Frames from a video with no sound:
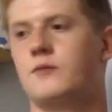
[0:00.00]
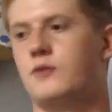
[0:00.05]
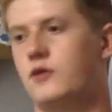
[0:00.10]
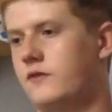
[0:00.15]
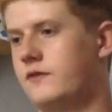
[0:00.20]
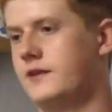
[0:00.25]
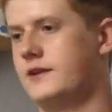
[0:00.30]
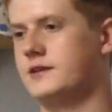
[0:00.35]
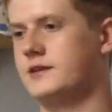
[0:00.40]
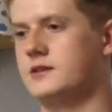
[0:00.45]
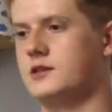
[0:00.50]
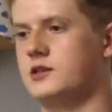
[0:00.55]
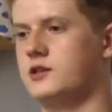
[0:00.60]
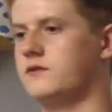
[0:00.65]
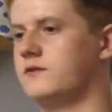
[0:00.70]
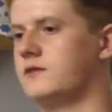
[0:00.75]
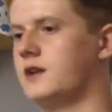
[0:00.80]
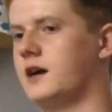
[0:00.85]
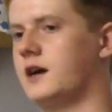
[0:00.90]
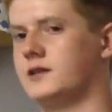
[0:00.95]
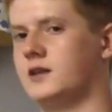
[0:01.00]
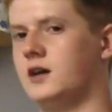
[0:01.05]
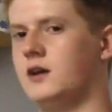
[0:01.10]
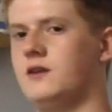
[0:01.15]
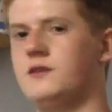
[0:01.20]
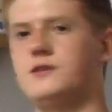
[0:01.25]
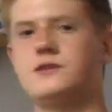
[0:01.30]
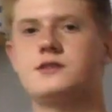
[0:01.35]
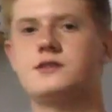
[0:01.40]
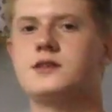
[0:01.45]
movies. You've got
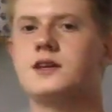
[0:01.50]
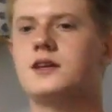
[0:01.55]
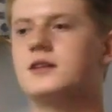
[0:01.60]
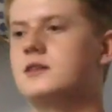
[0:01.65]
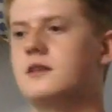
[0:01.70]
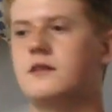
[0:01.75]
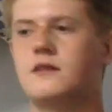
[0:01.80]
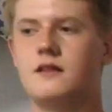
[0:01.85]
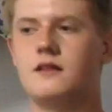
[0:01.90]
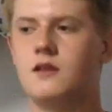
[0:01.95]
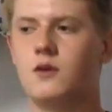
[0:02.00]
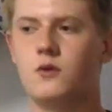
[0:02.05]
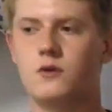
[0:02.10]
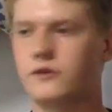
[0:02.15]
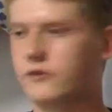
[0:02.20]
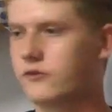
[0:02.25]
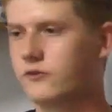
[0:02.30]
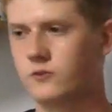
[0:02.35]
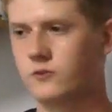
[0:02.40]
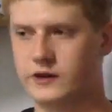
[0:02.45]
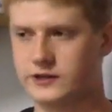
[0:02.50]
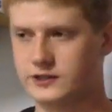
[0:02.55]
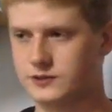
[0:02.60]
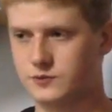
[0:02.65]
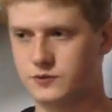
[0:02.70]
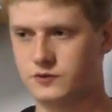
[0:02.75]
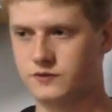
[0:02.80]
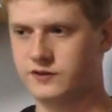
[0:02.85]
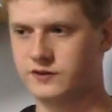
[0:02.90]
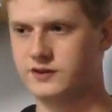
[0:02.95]
all 6 of the Lord of the Rings
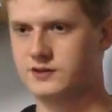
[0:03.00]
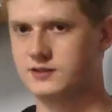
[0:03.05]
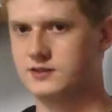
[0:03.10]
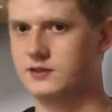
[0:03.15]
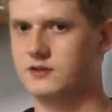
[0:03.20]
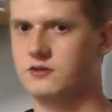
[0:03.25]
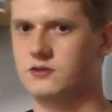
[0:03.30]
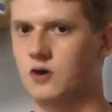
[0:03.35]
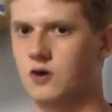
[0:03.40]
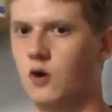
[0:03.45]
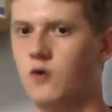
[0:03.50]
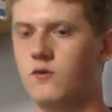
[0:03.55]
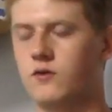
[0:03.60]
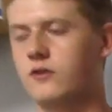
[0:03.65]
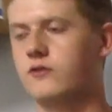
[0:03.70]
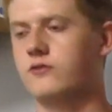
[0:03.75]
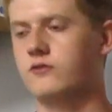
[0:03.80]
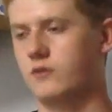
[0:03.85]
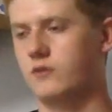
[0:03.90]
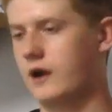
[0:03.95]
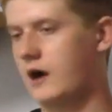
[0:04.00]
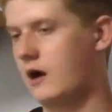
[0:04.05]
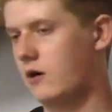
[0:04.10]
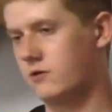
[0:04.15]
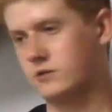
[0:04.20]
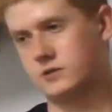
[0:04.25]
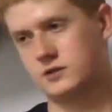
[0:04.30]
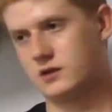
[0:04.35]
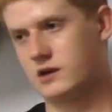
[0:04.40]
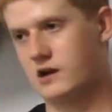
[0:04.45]
movies that are over 3
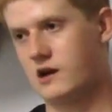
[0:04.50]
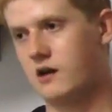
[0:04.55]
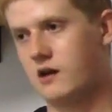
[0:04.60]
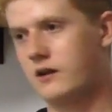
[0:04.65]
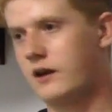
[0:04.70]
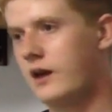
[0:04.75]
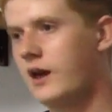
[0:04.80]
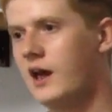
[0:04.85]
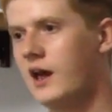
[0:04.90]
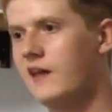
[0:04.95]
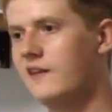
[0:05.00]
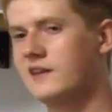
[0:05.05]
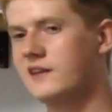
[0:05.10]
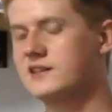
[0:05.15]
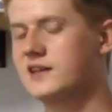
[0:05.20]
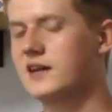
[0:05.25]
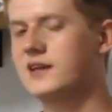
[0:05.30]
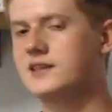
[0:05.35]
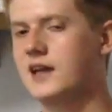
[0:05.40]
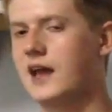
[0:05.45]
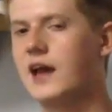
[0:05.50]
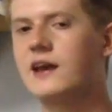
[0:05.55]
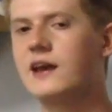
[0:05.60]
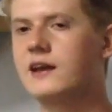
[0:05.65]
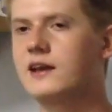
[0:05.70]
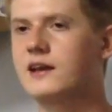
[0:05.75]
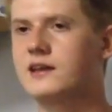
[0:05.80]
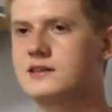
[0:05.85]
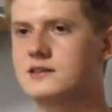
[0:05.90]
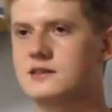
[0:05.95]
hours long. The
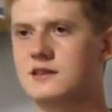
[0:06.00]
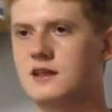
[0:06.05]
Titanic is